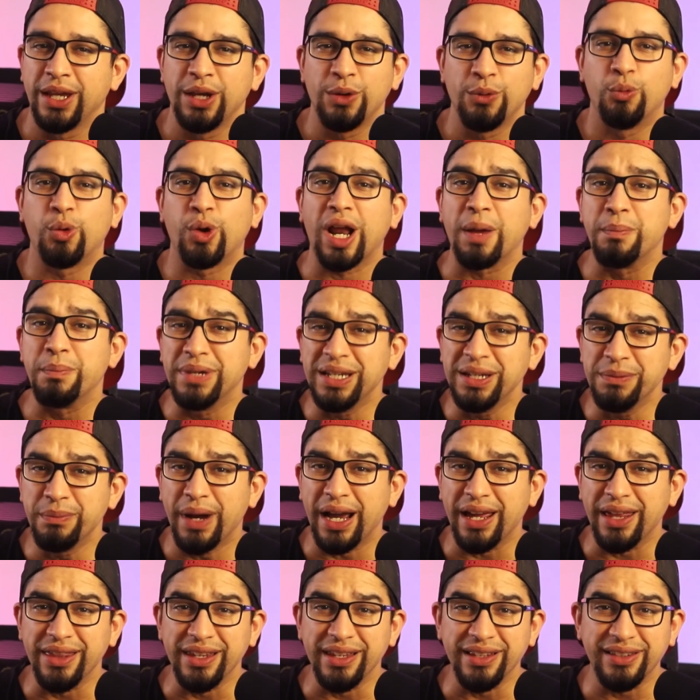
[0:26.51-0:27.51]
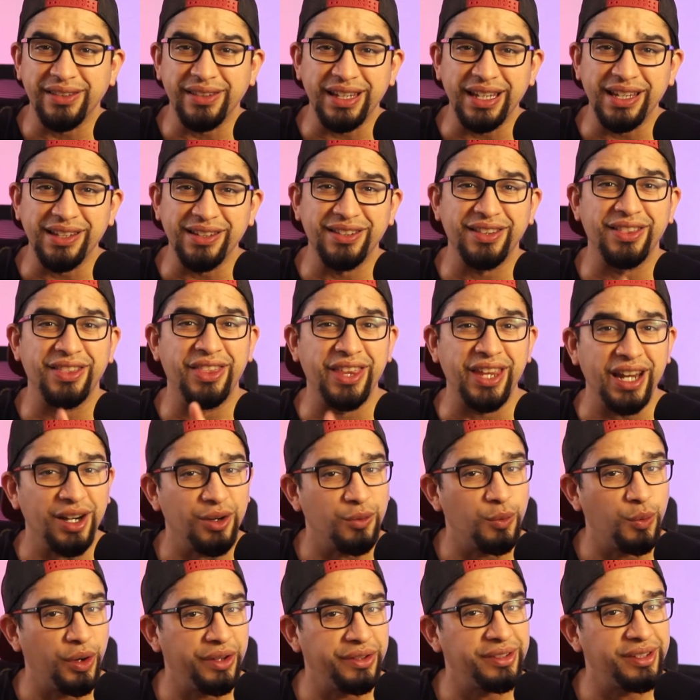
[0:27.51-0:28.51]
What I mean by this is there
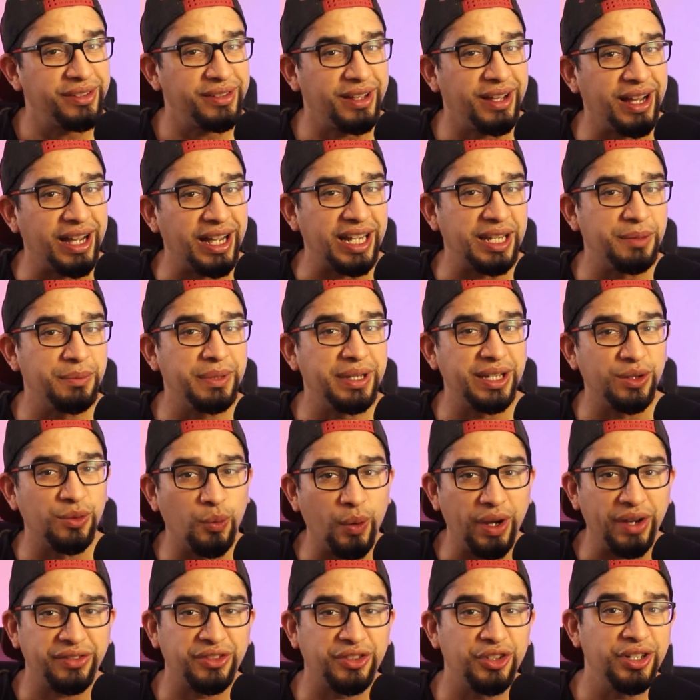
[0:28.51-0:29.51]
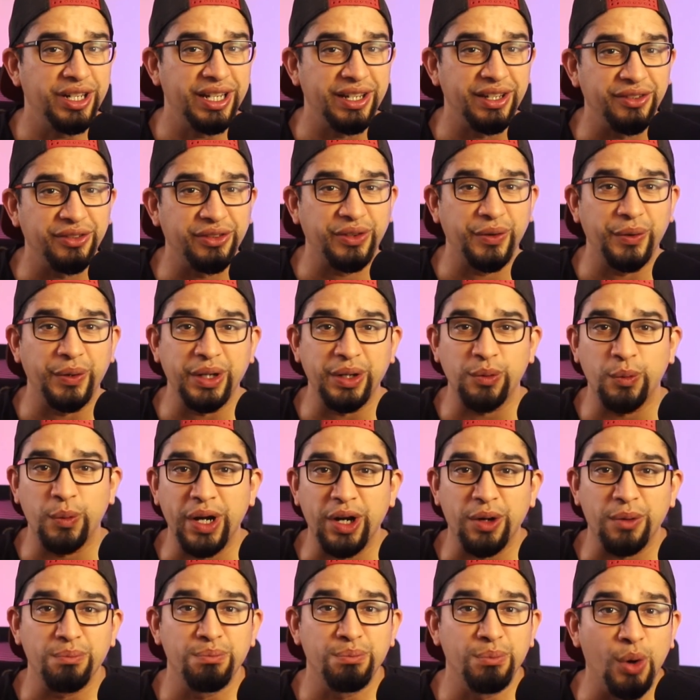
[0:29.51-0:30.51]
was a time in Western history
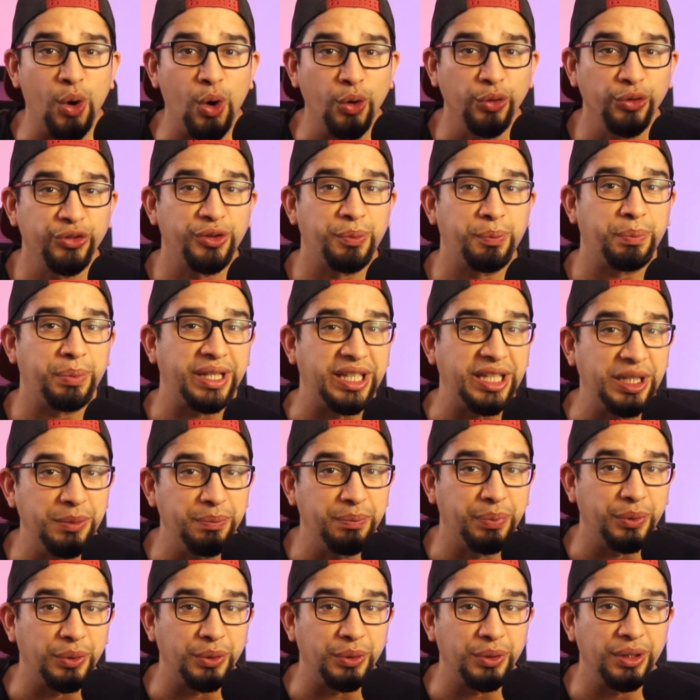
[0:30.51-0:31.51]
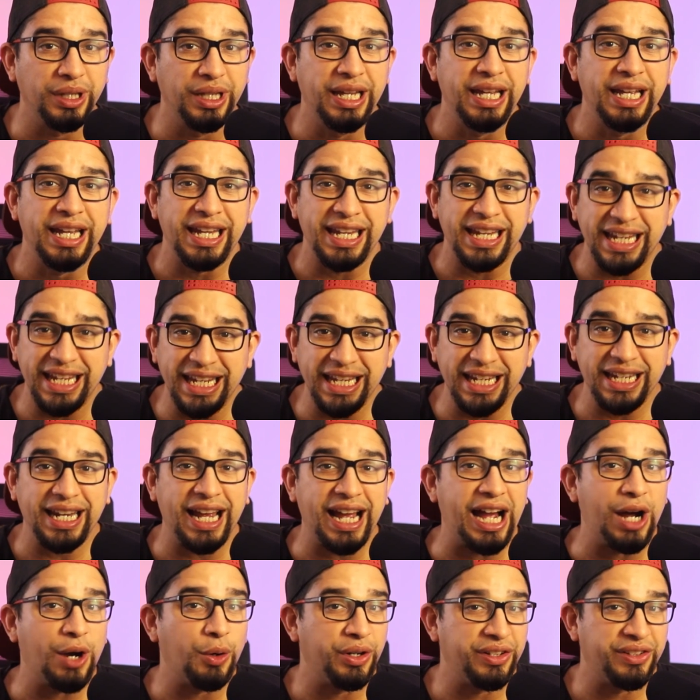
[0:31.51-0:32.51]
where most people in
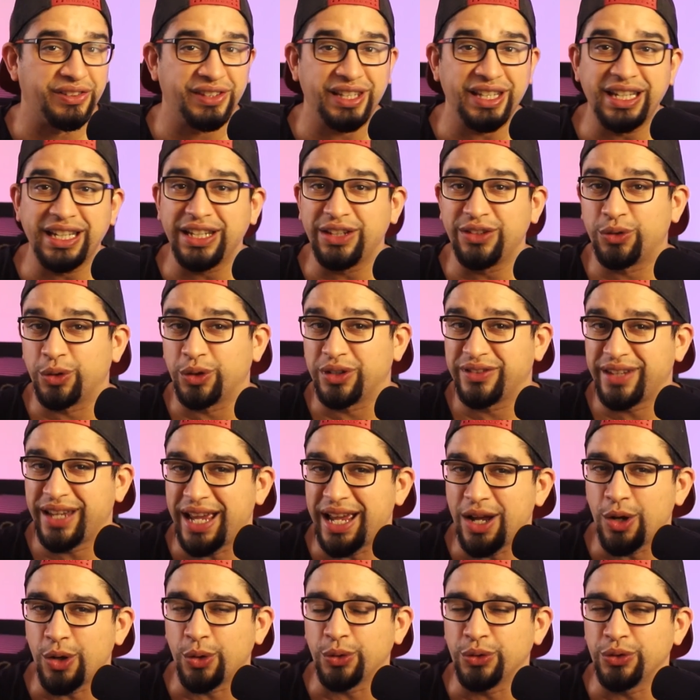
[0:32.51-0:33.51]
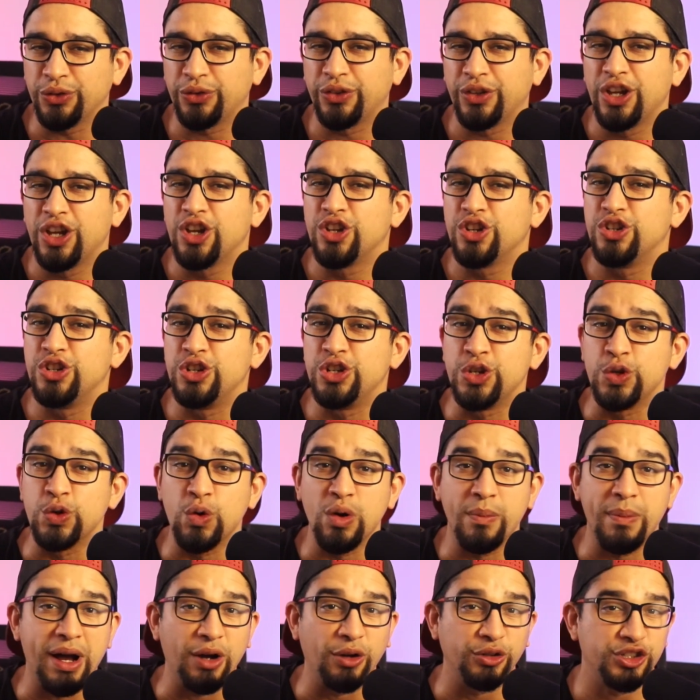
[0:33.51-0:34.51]
our cities or towns knew
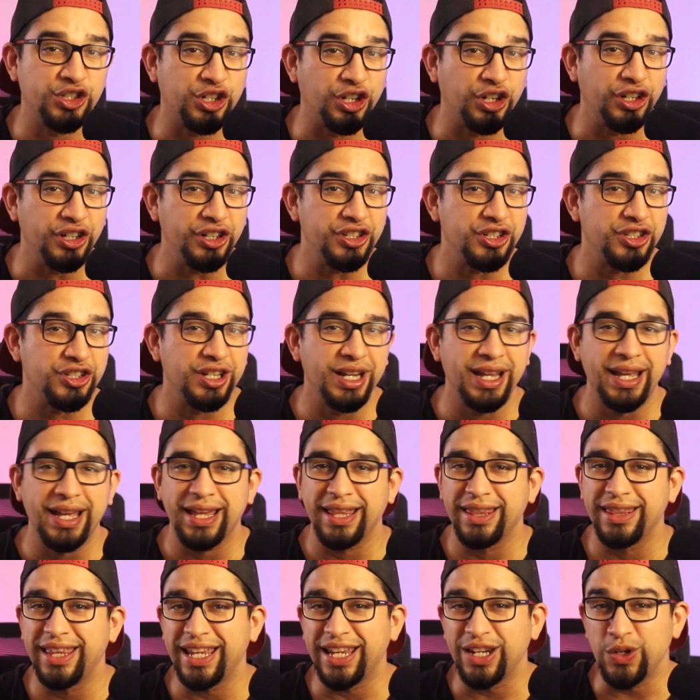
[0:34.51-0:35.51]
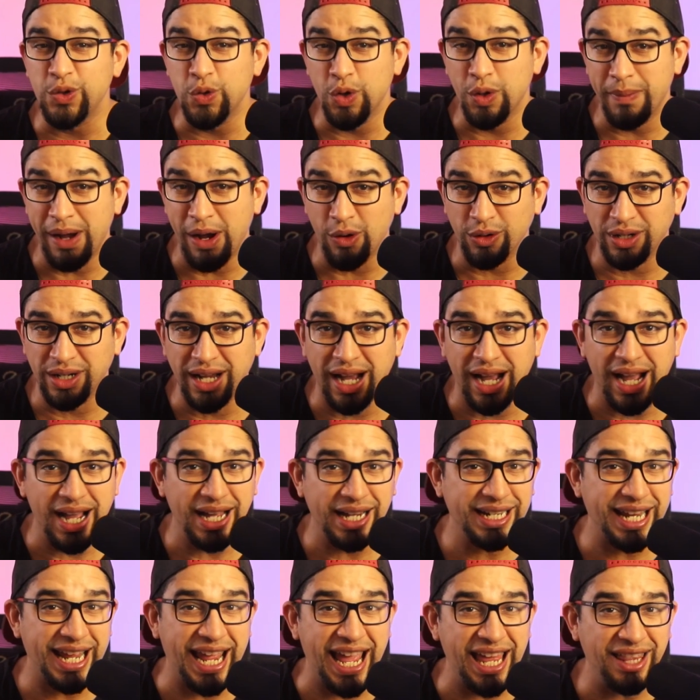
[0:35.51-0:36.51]
about church, they knew about
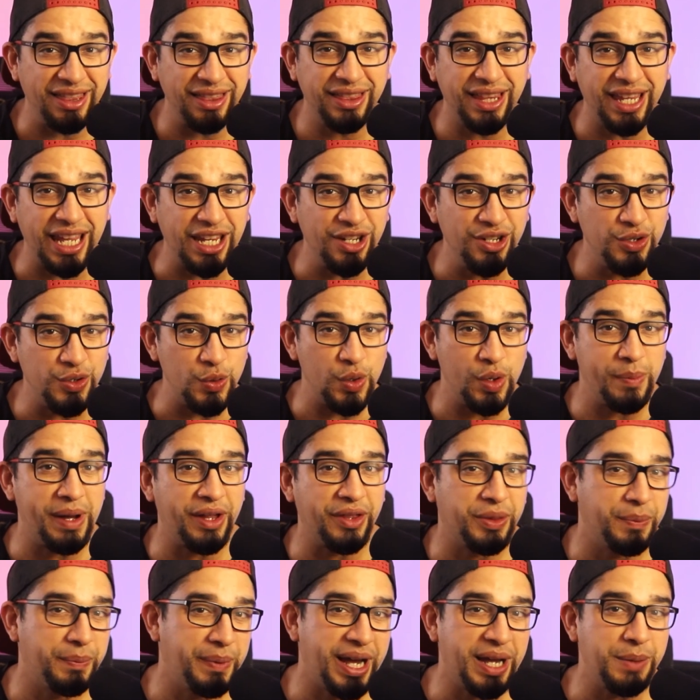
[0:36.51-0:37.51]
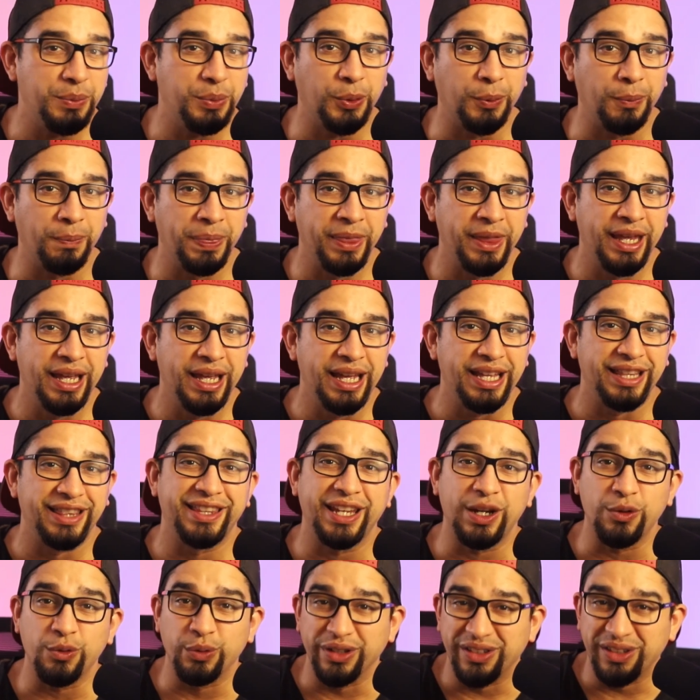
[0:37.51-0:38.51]
God, and they knew about the Bible.
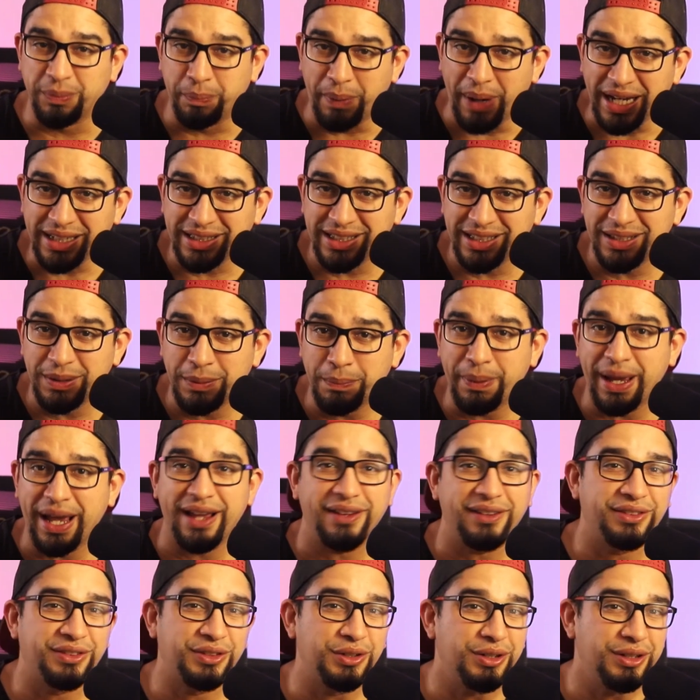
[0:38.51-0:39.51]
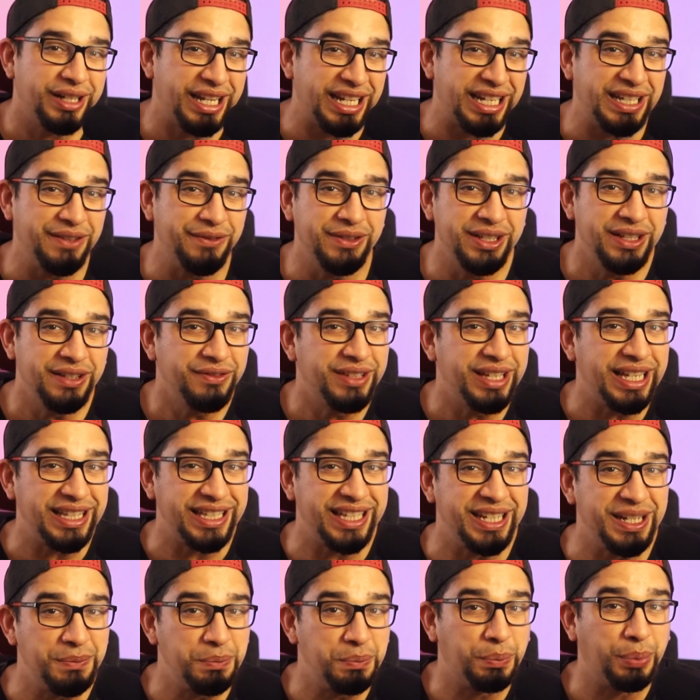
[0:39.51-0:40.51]
They respected the pastor, and even if they
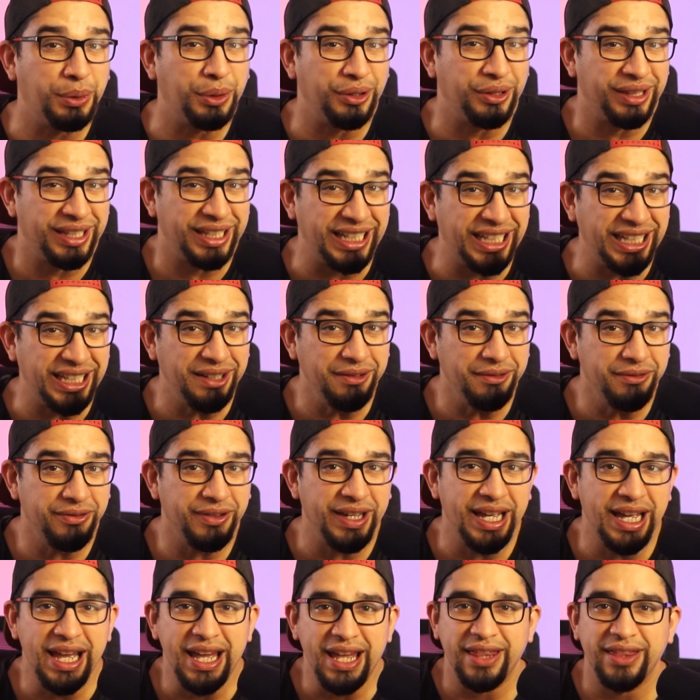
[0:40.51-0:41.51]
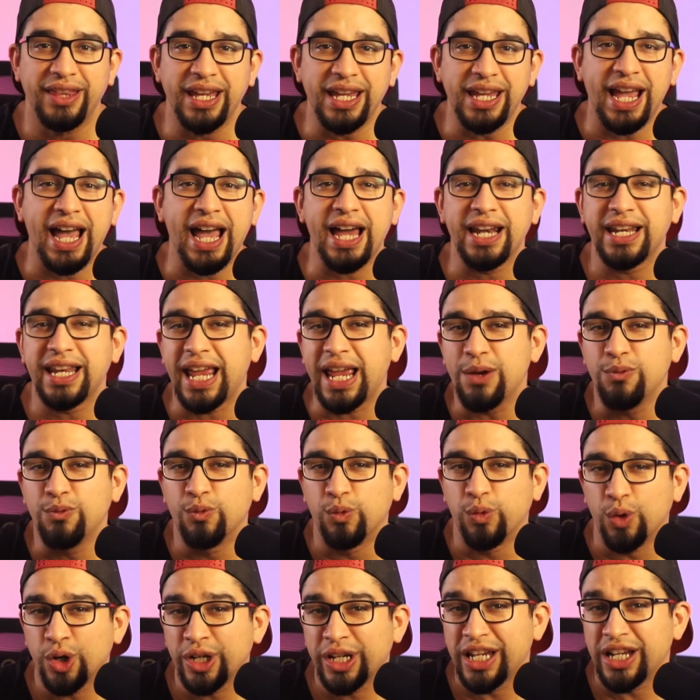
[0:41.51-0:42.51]
didn't believe, they had a
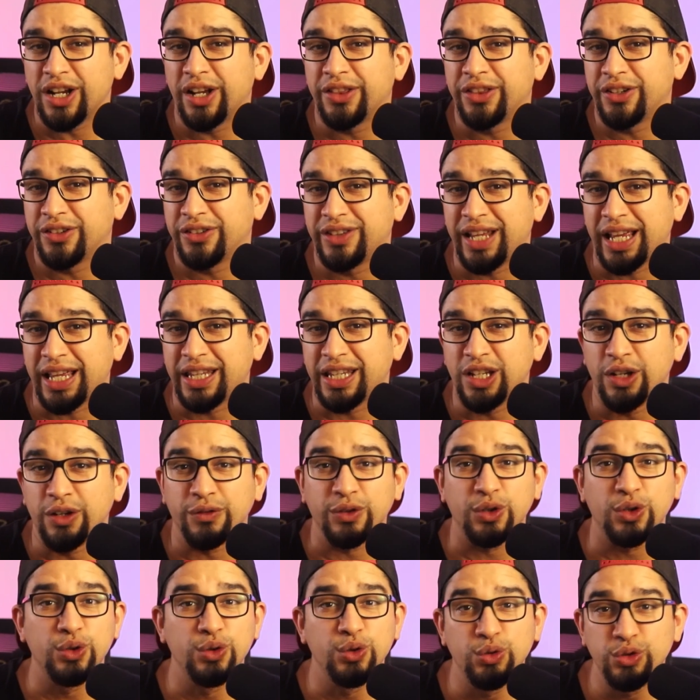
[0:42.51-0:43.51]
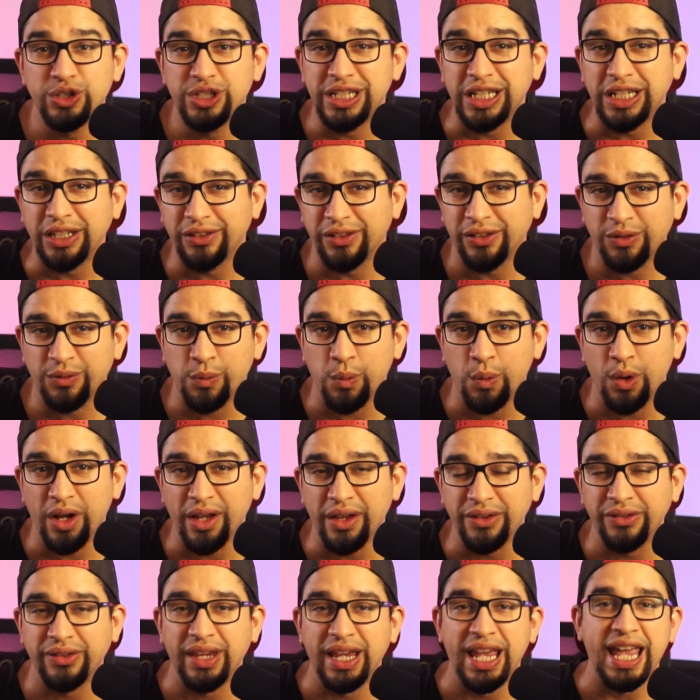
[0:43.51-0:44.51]
working understanding of who Jesus
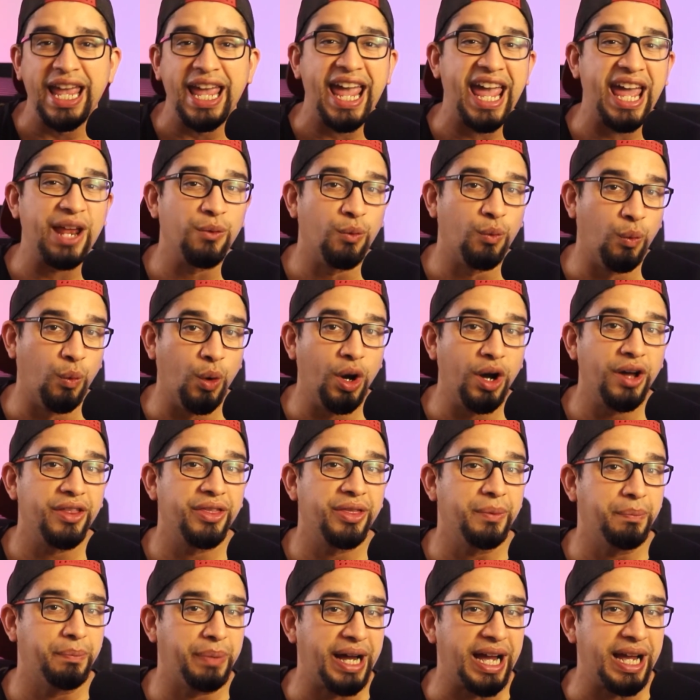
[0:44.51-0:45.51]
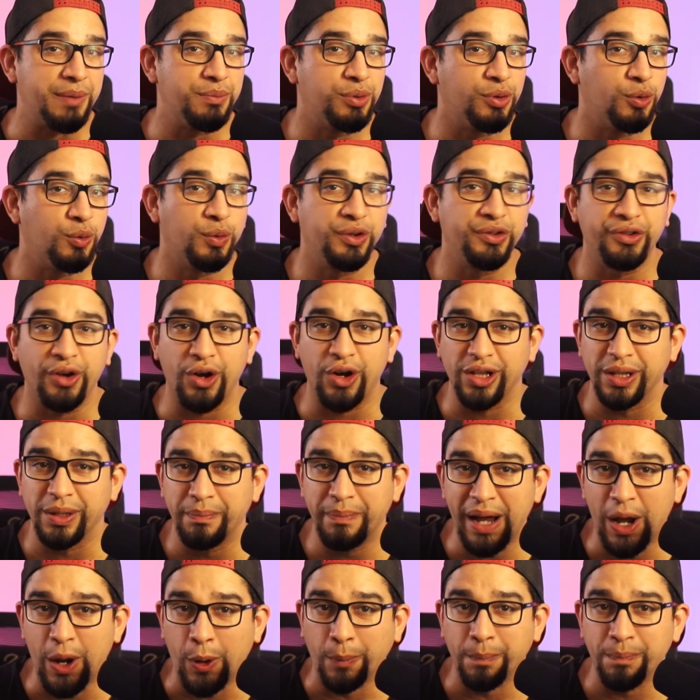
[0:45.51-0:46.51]
was and what the Bible was all
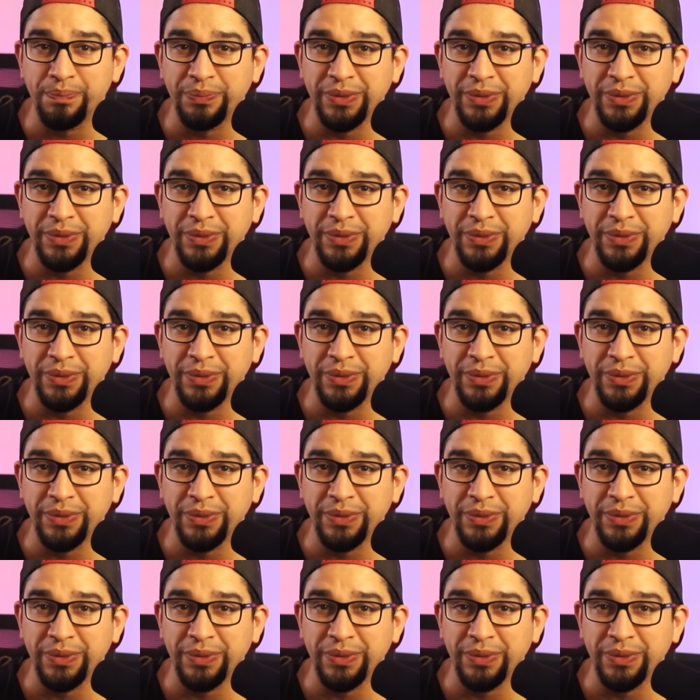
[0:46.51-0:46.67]
about.